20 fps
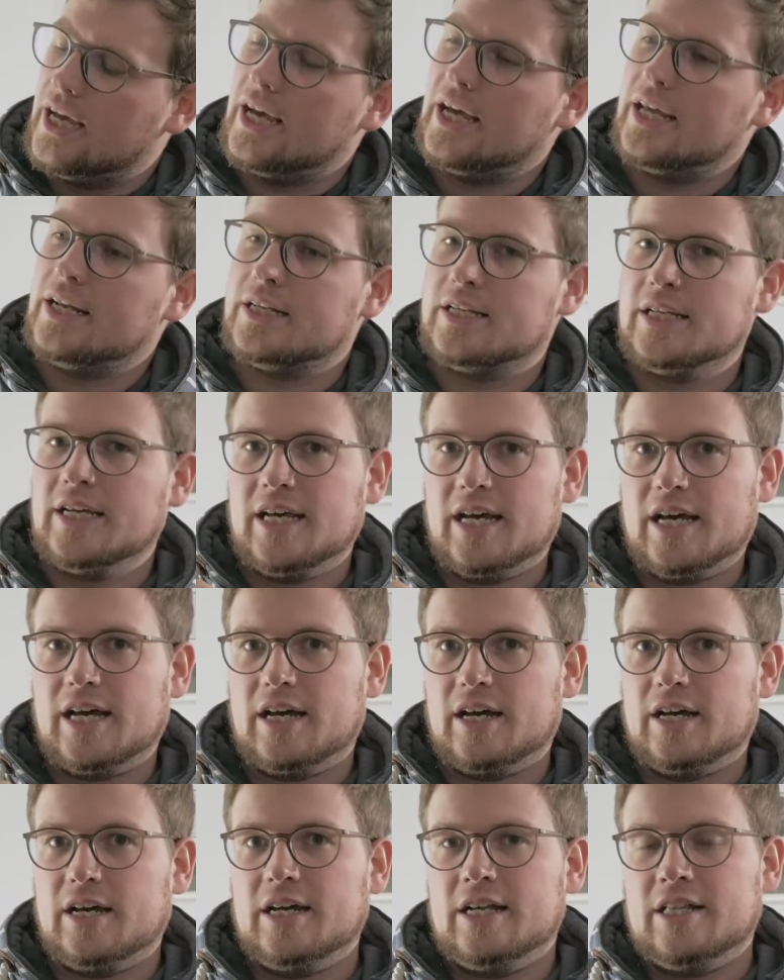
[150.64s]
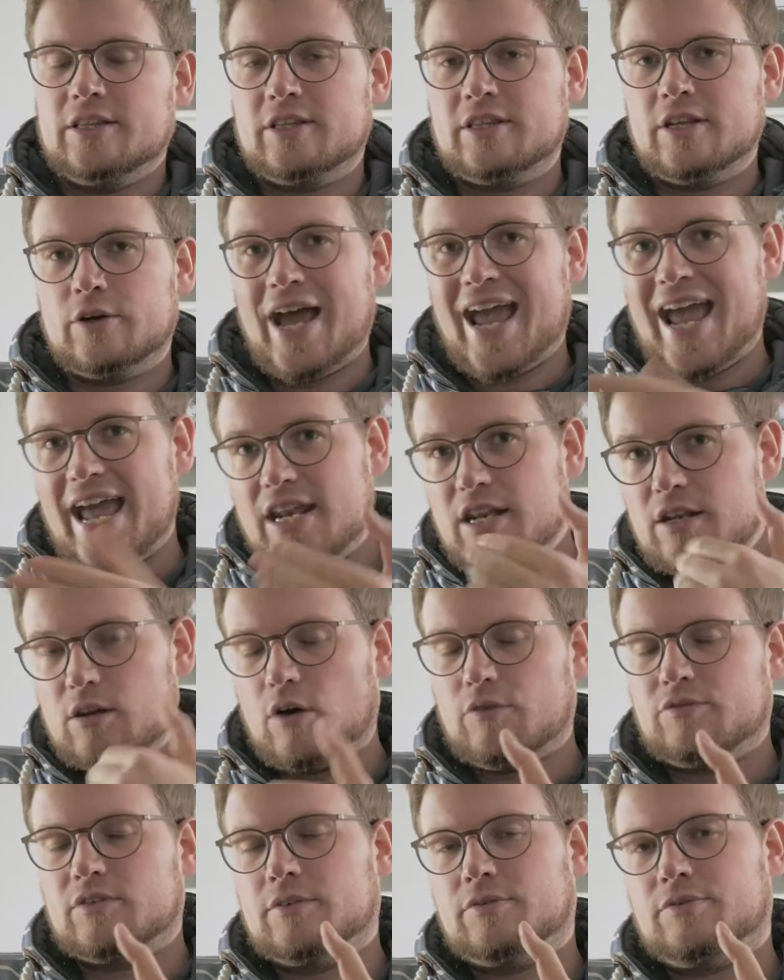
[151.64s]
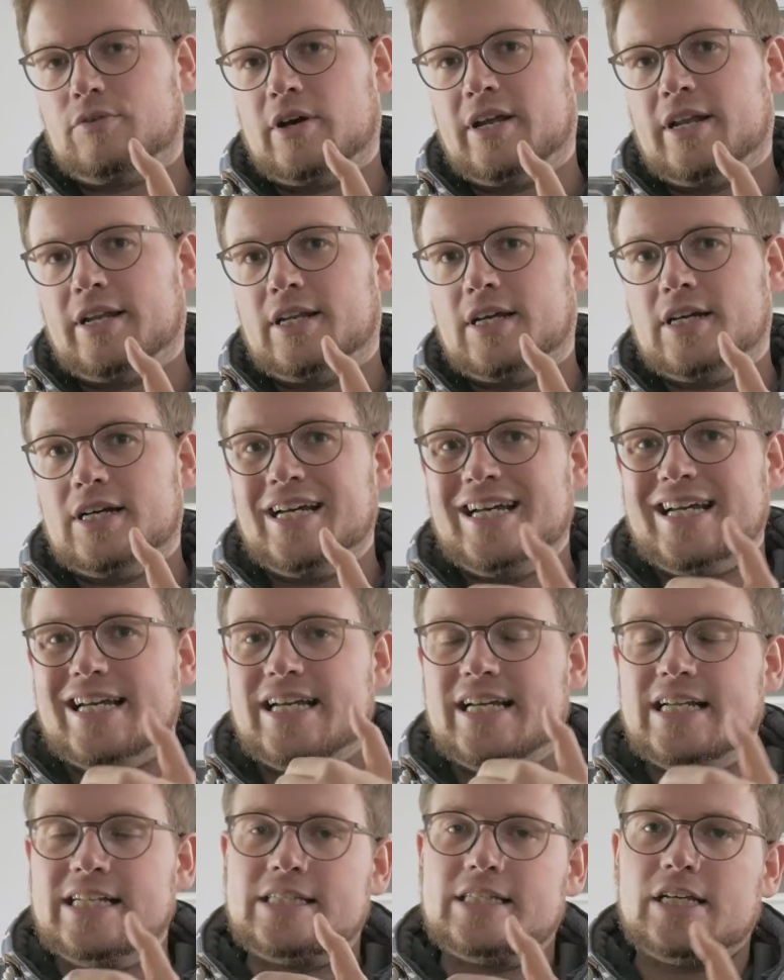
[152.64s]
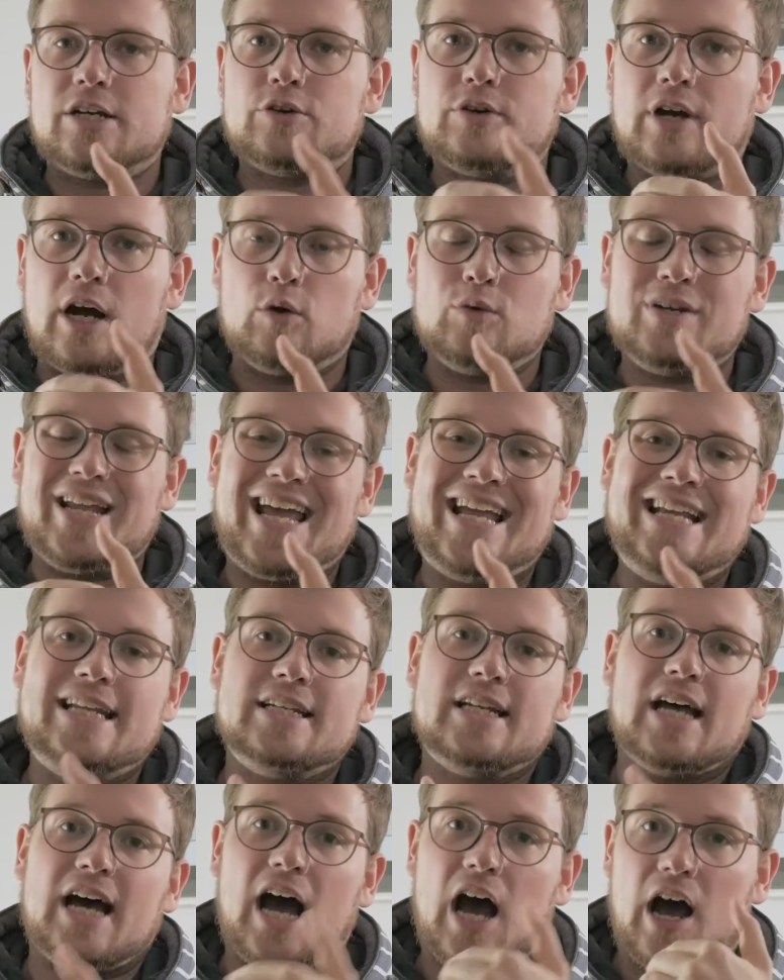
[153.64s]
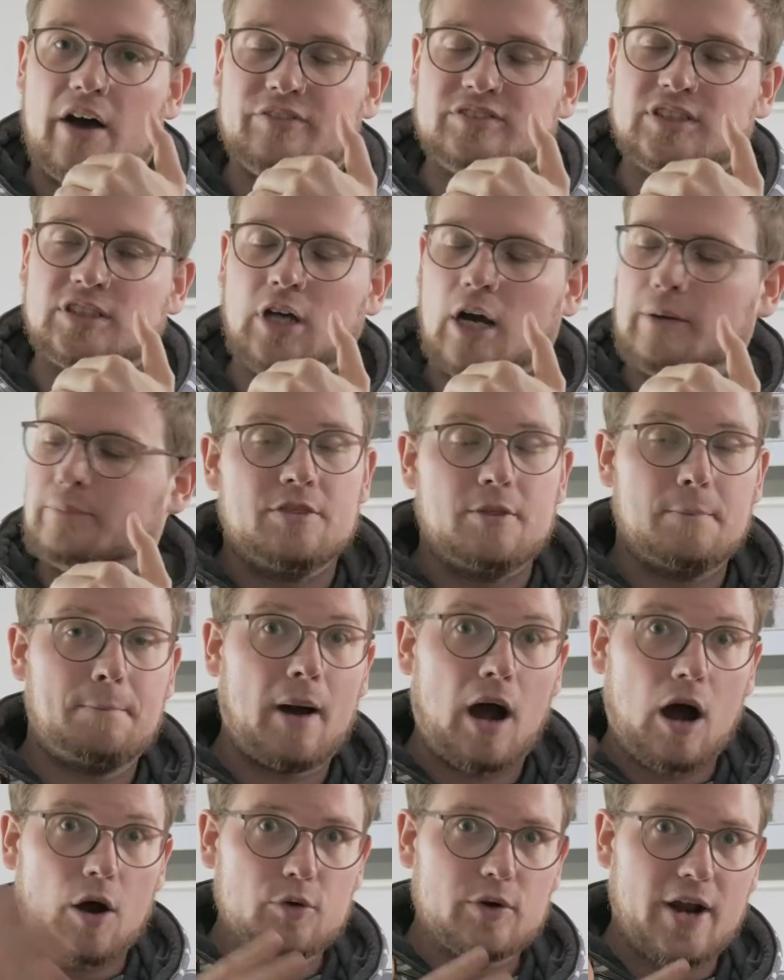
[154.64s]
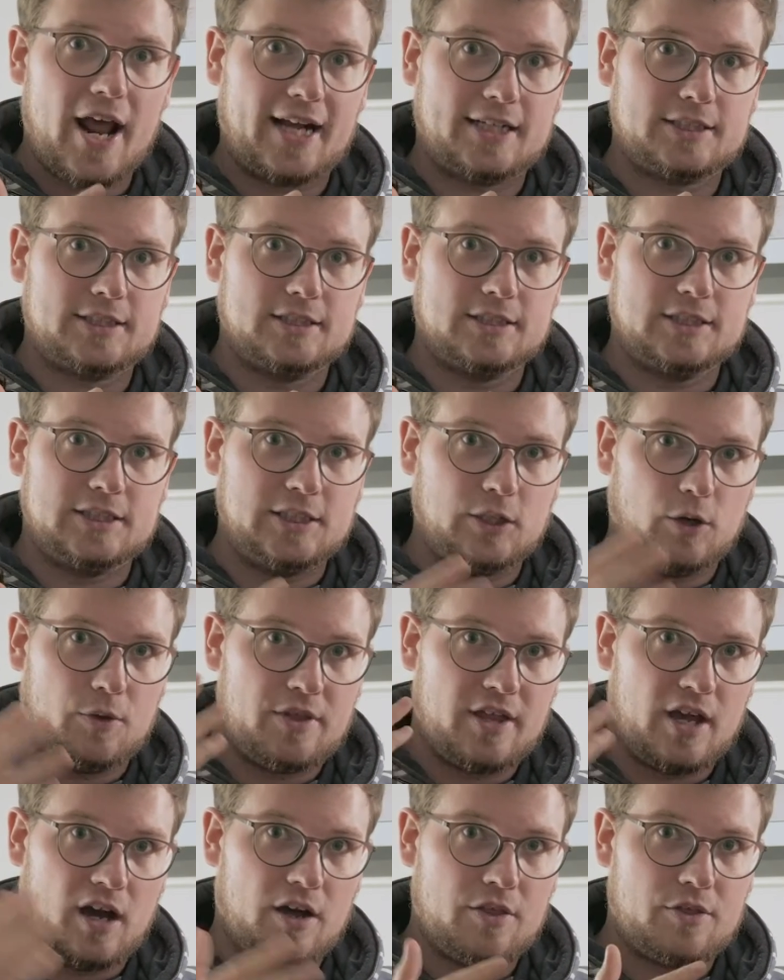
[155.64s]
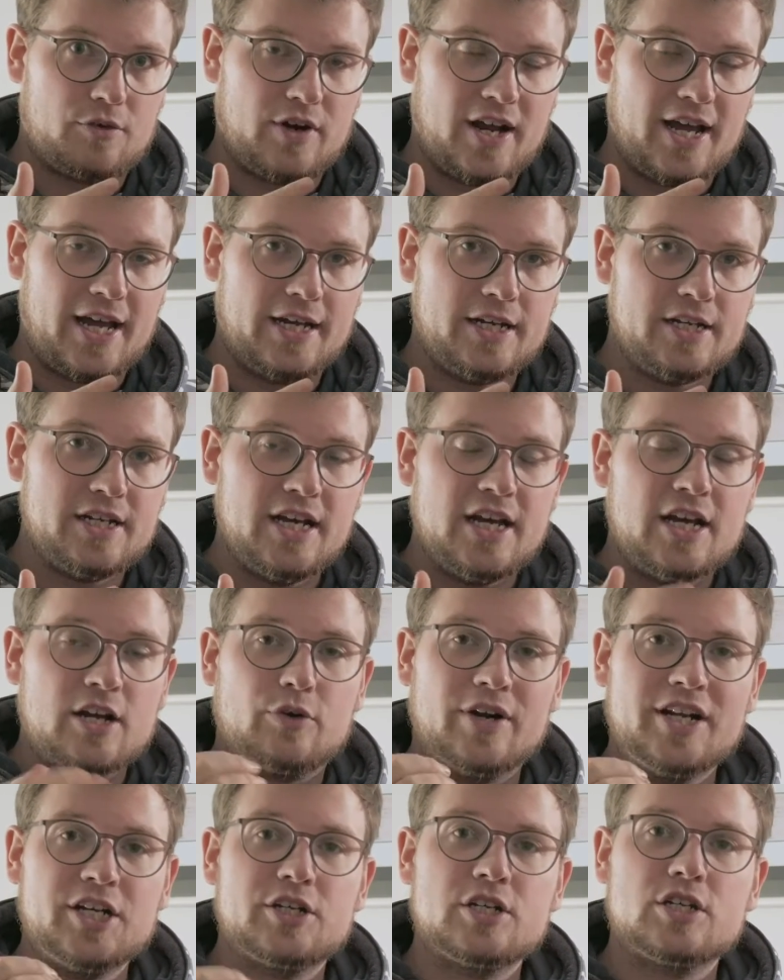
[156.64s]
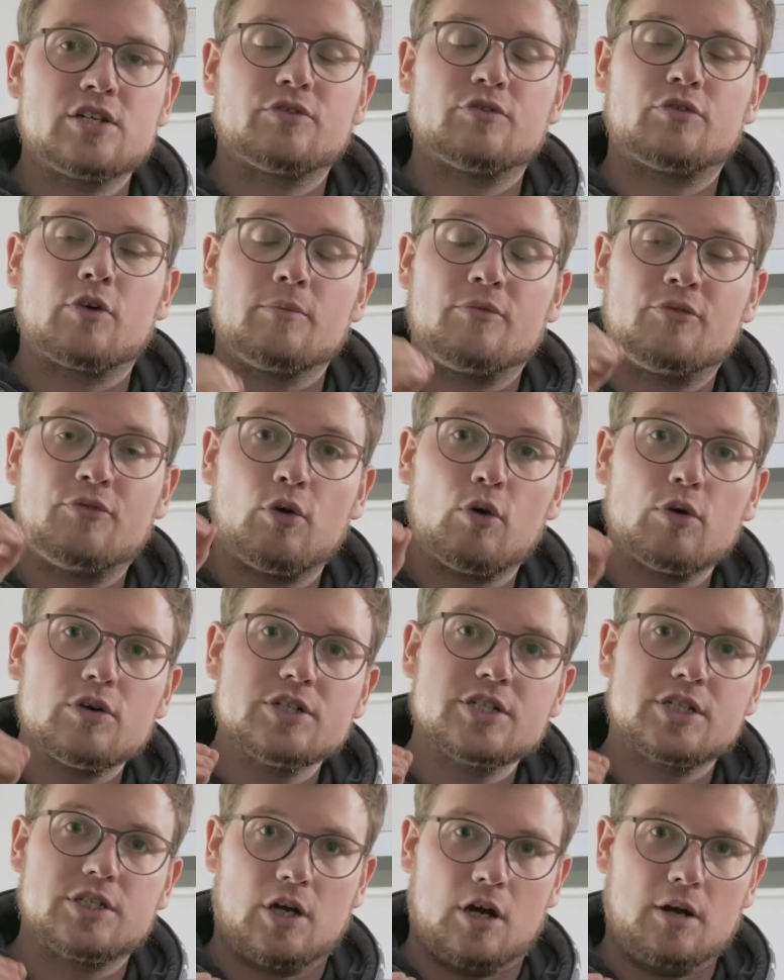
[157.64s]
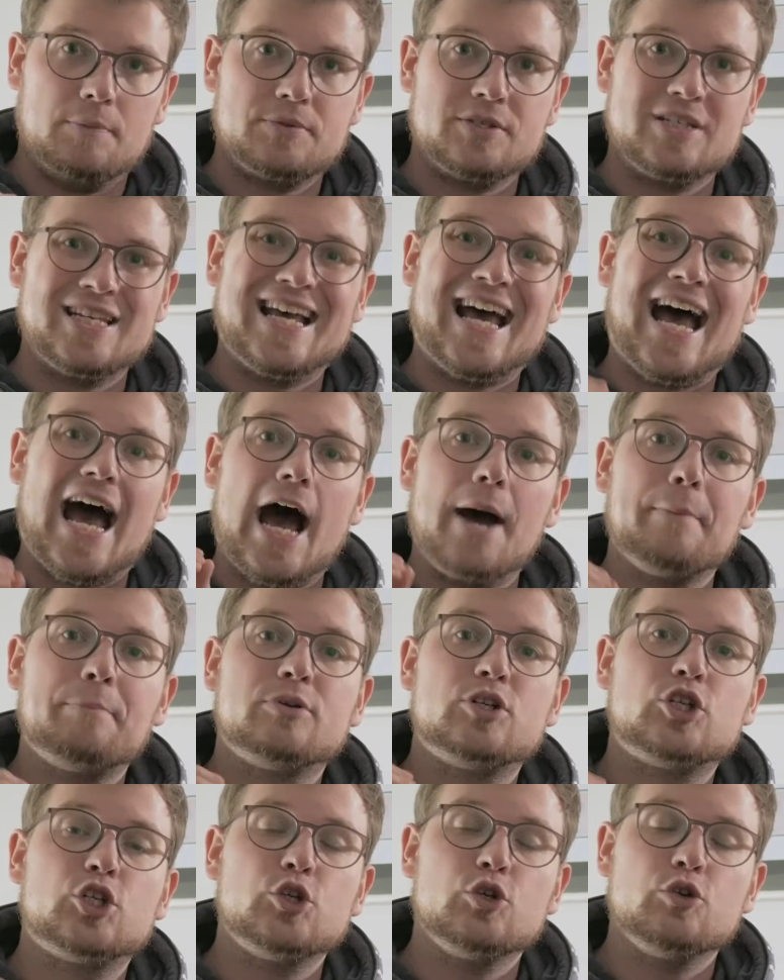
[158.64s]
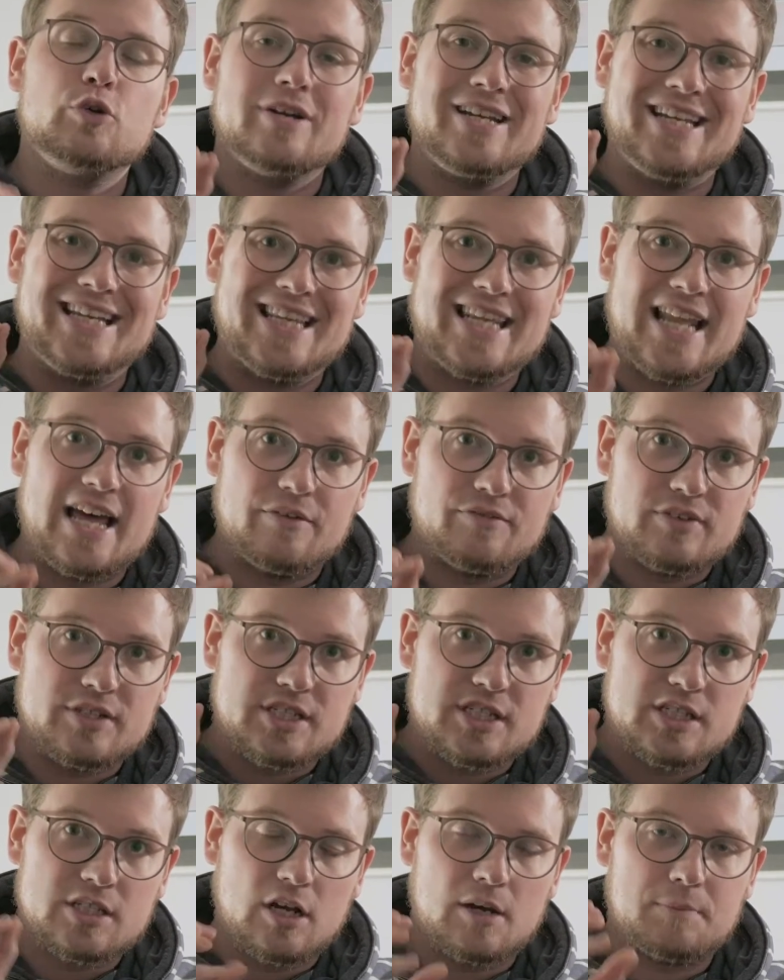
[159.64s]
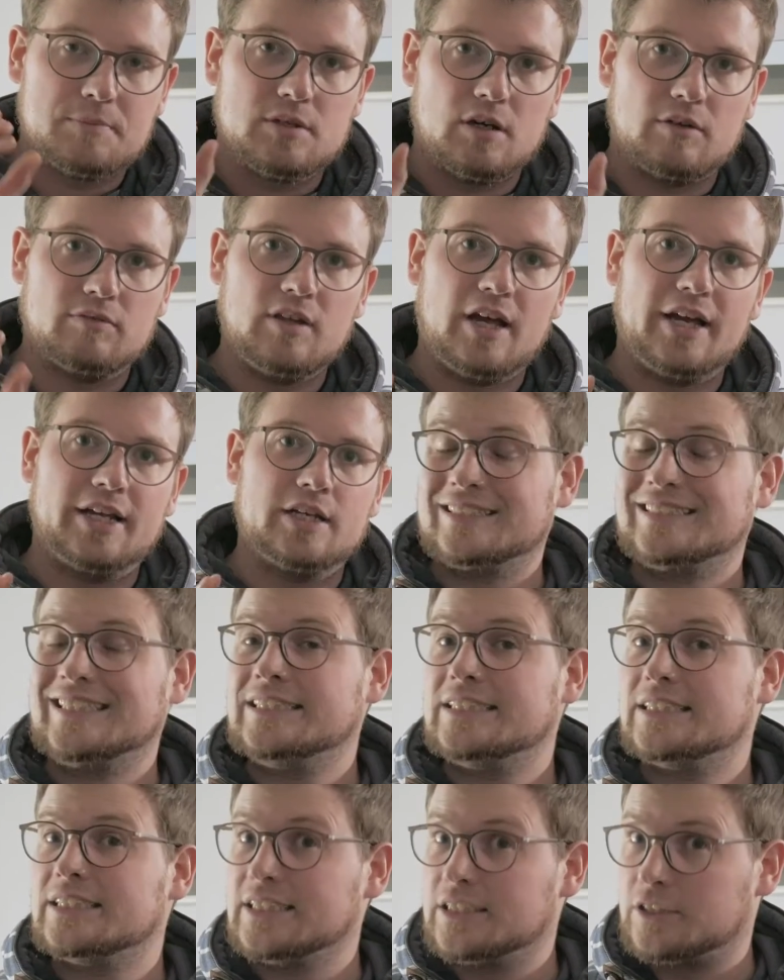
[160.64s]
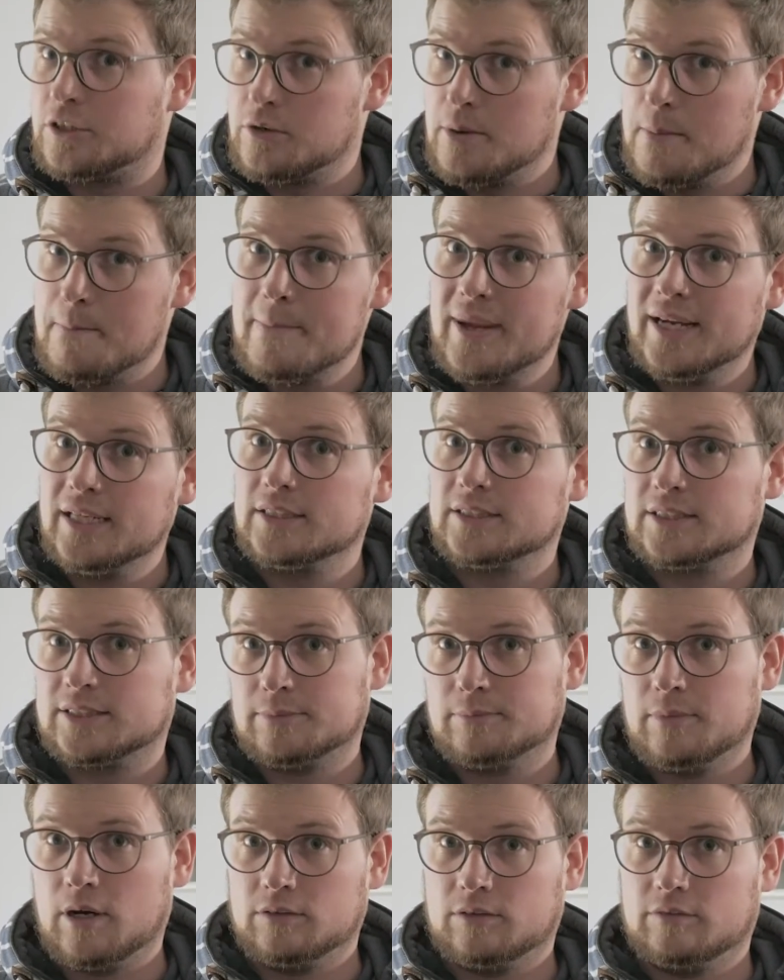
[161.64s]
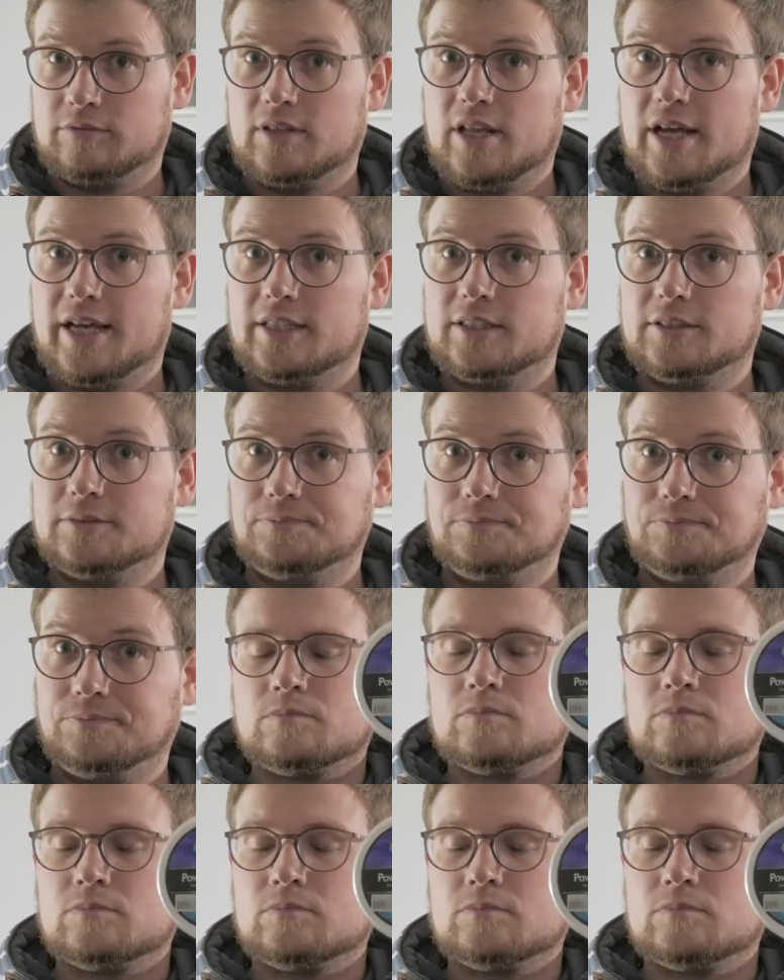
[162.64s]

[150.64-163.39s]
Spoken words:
And the end of the fader is around 8.5 stops. The PowerXND, on the other hand, ranges from 4 stops up to 11 stops of light. And this is a tremendous amount of light.